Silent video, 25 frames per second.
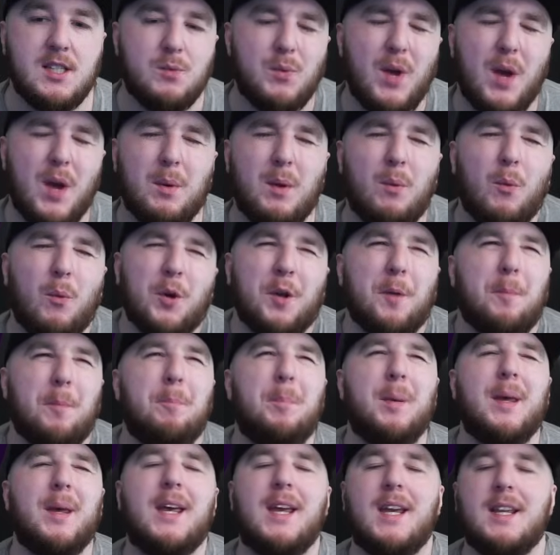where we want to
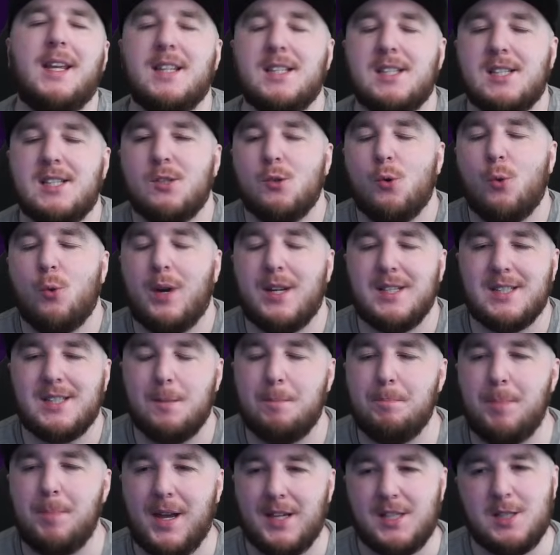be. This is always the
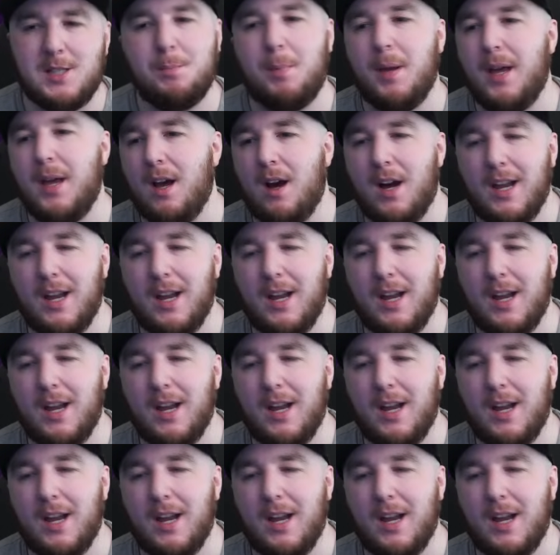best bit.